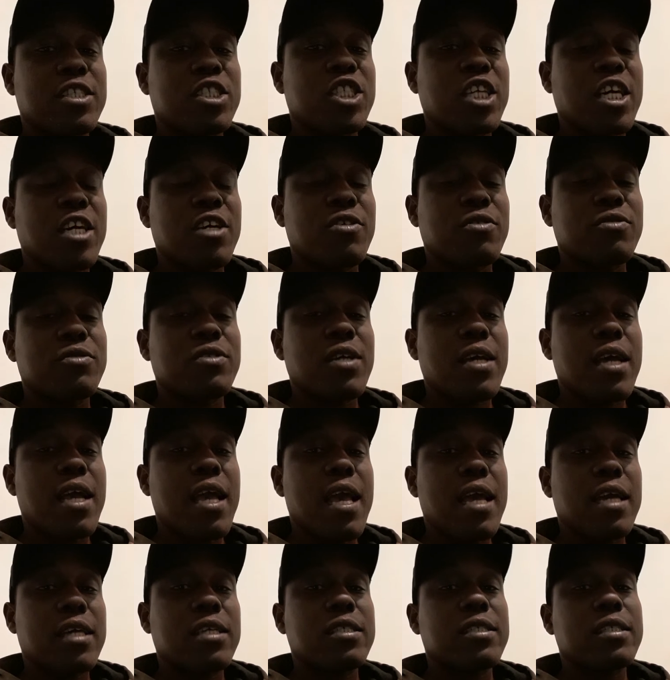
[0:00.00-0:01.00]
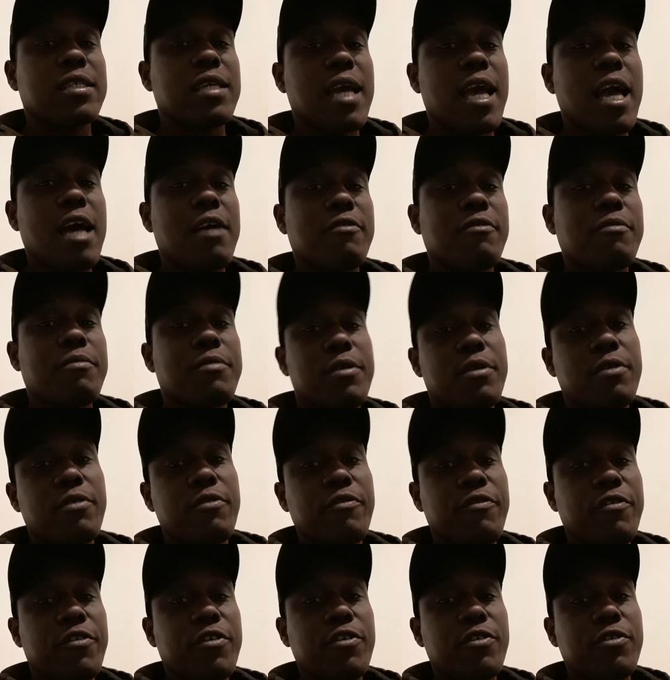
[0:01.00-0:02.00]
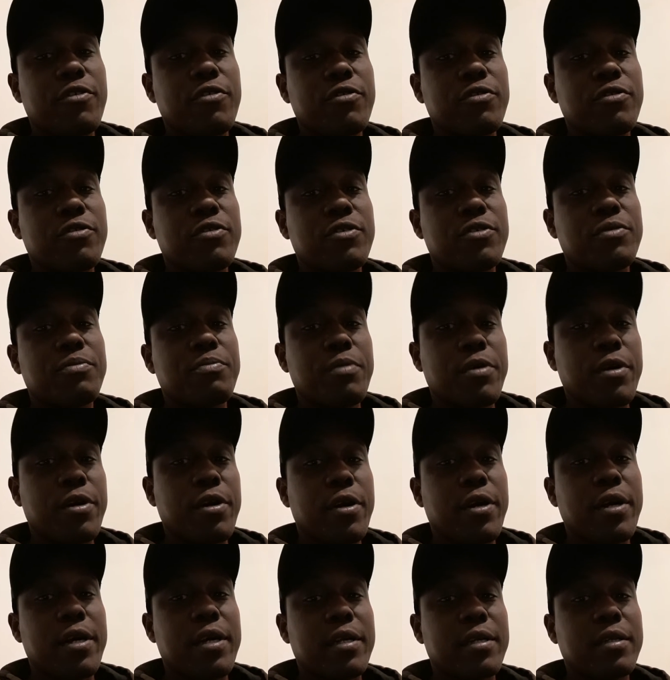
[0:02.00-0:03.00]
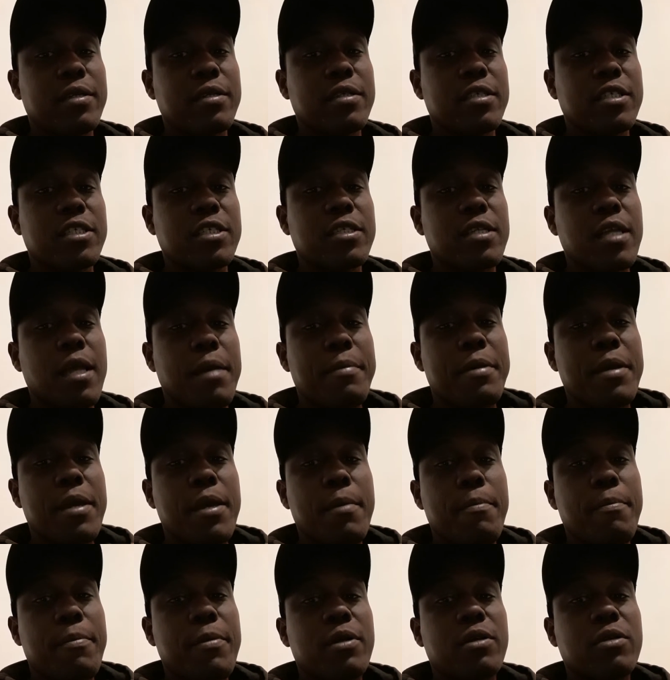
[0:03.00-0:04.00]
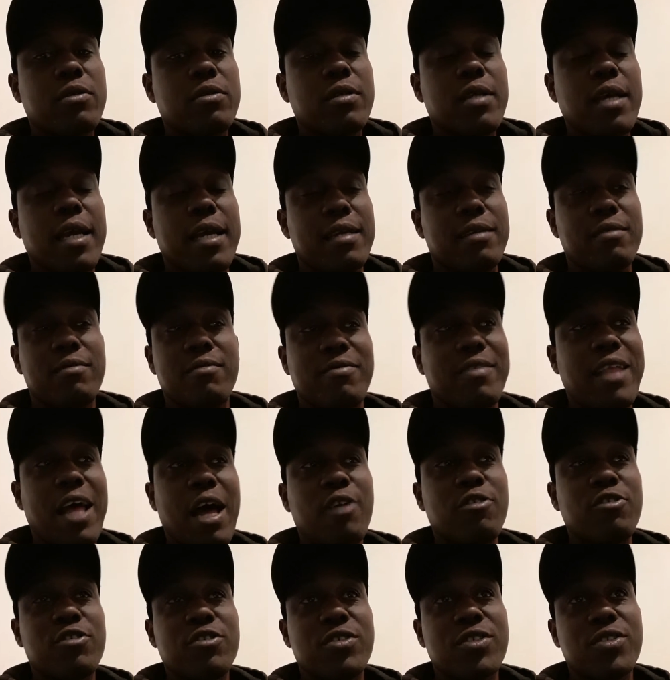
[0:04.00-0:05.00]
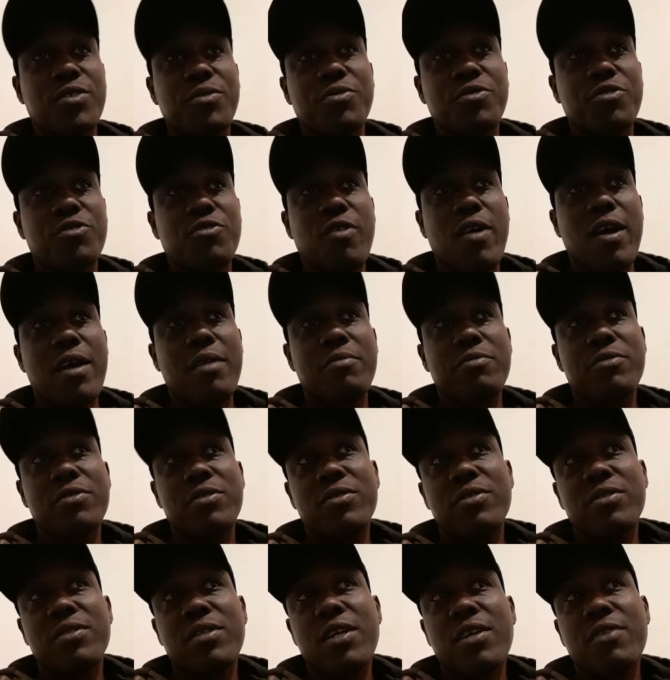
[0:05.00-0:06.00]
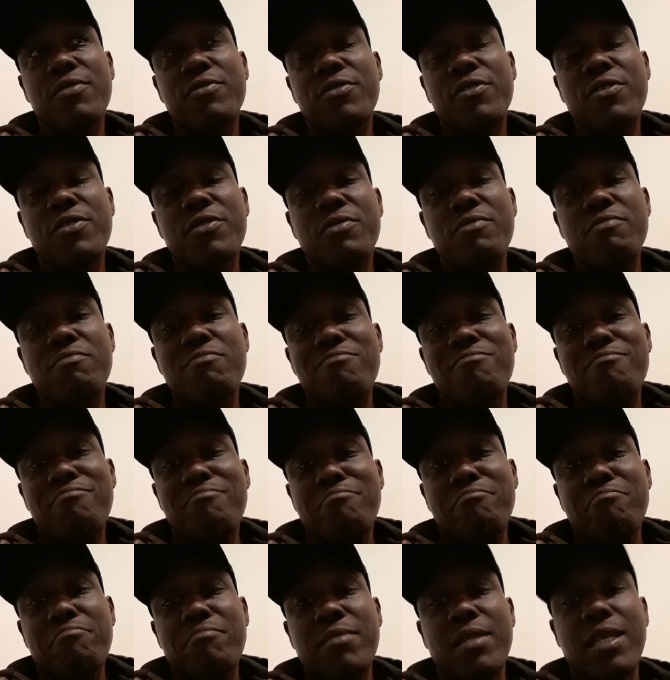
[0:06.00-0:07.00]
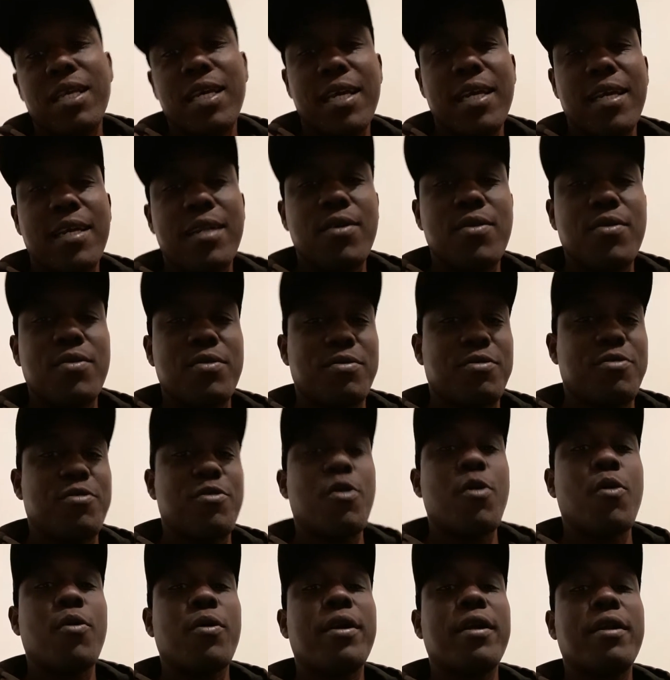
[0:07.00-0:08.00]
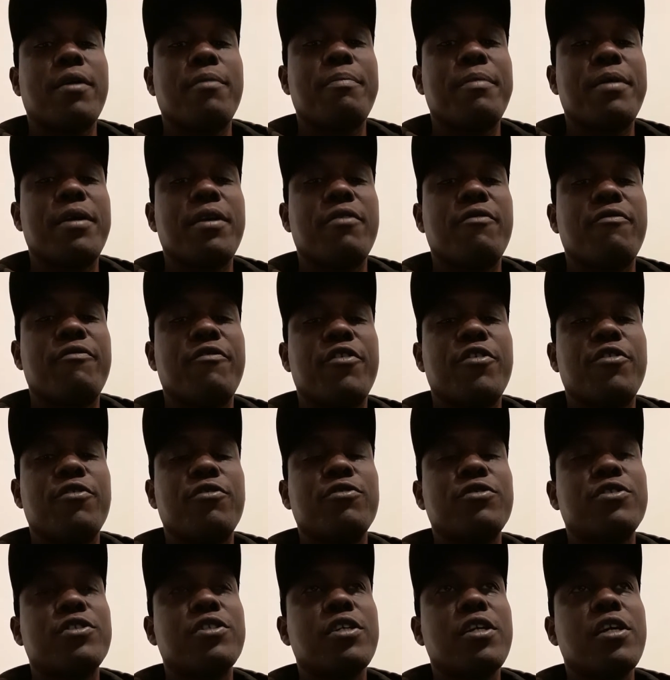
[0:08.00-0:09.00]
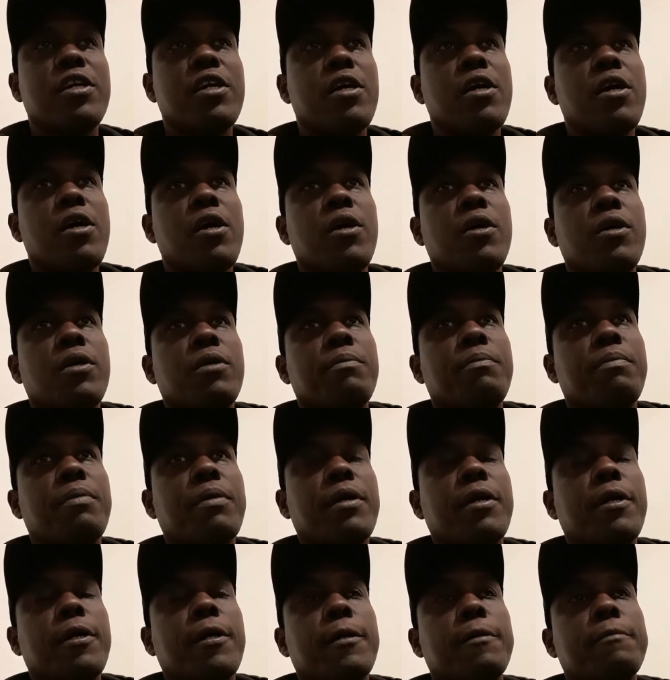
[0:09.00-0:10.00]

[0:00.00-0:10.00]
channels actually have 1,000,000 views. Period. Just like like 1,000 subscribers and stuff. So hey, you're gonna get 1,000,000 views. But